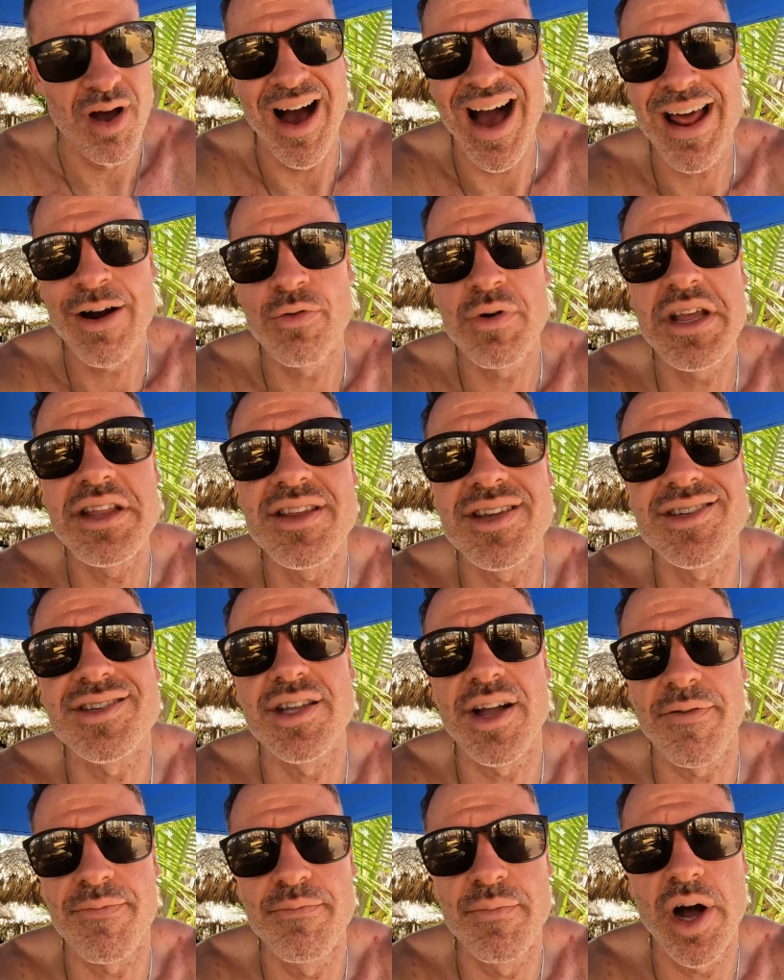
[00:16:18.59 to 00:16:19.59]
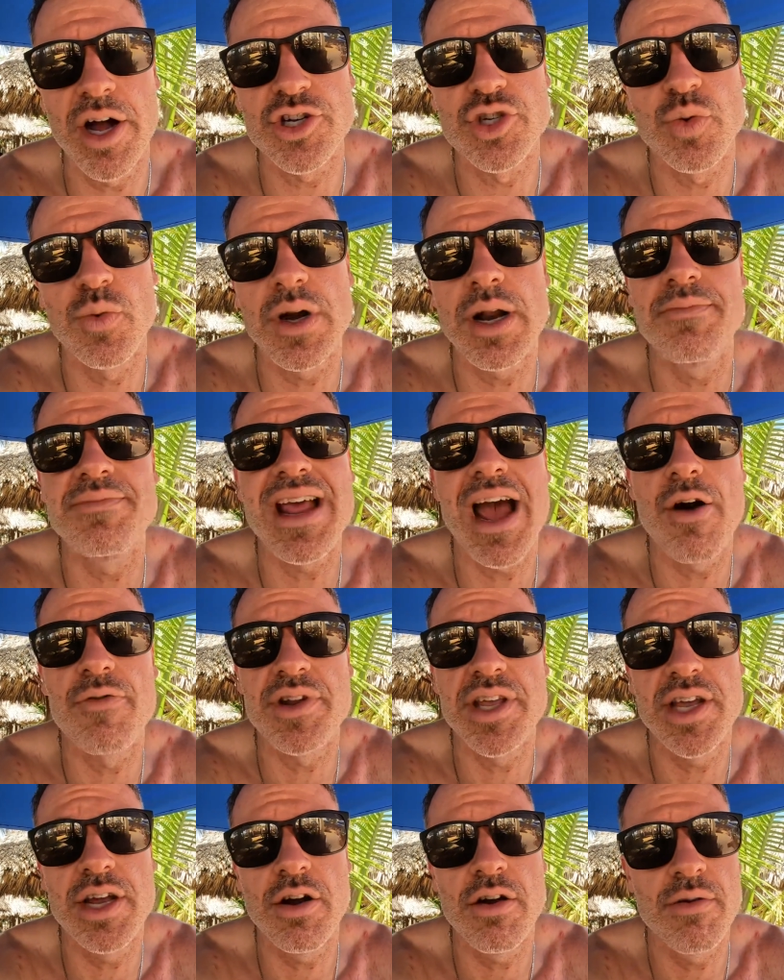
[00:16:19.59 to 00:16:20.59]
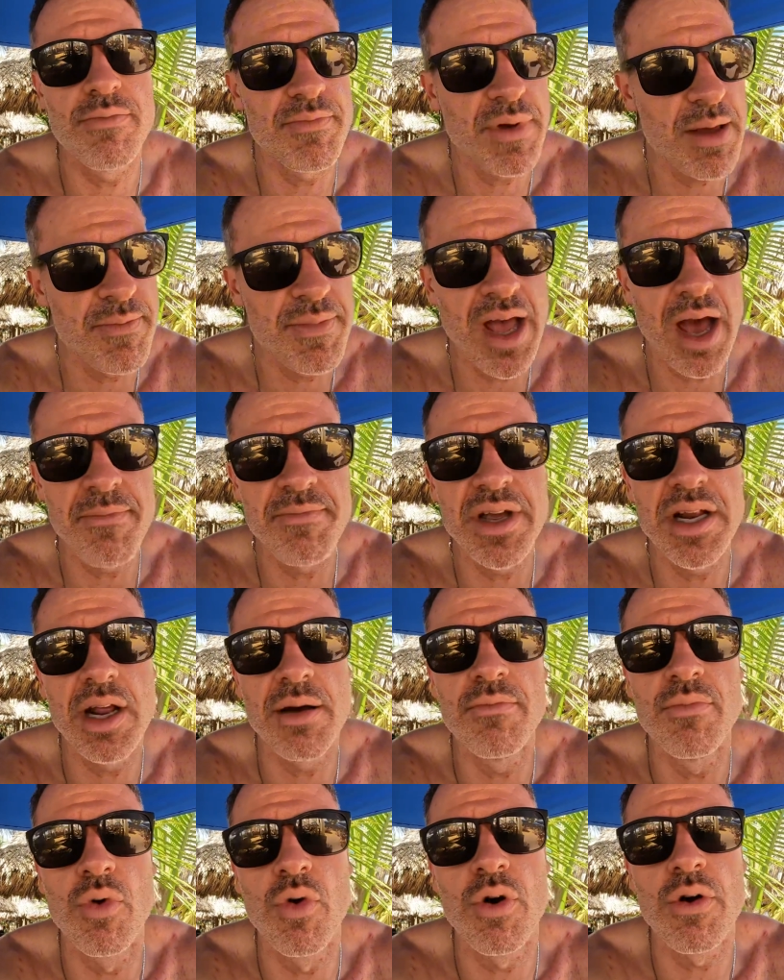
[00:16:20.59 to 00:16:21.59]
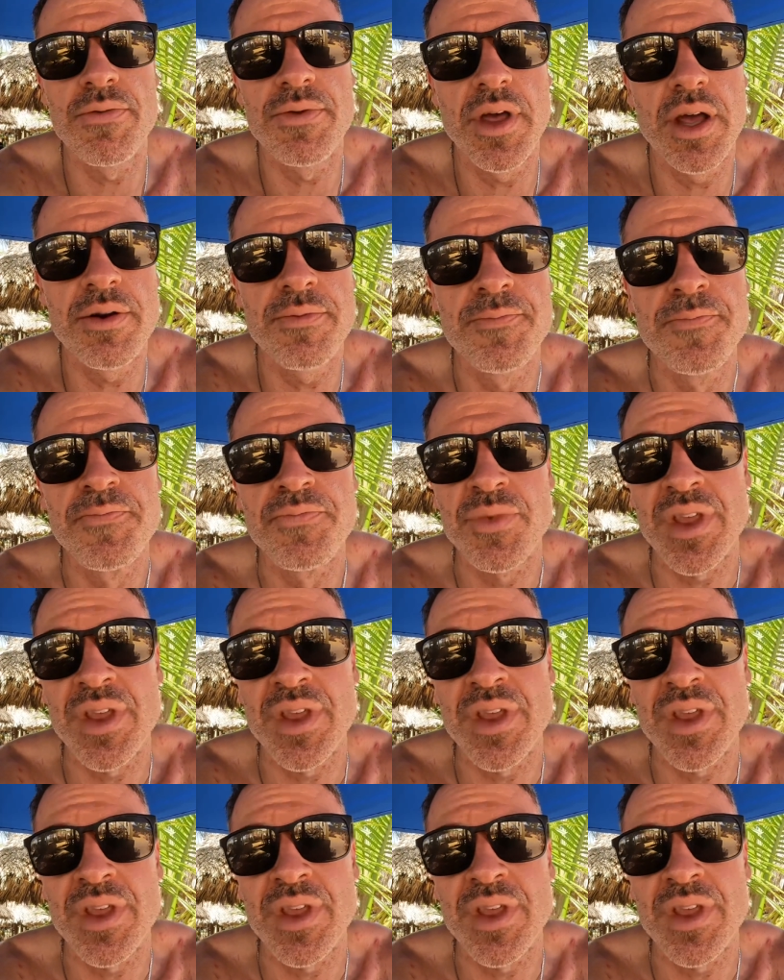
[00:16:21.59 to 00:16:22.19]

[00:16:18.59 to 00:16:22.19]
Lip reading: I don't eat this stuff much. When I'm down here, maybe I eat it more than